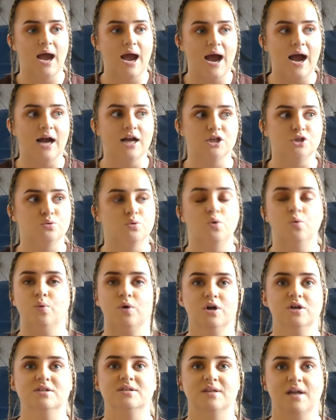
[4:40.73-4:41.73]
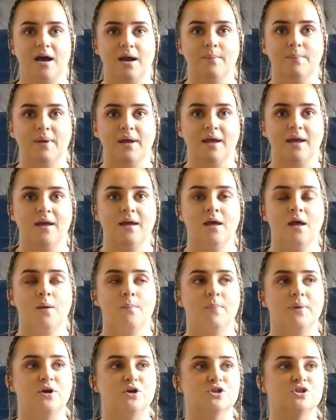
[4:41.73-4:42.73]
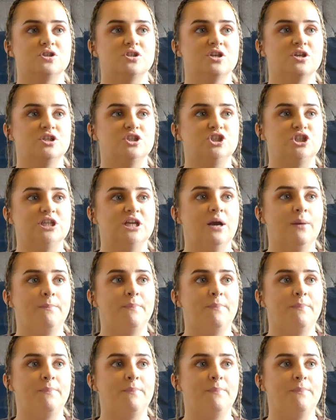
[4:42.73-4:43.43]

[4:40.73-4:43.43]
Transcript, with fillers: actual worst nightmare because the sheer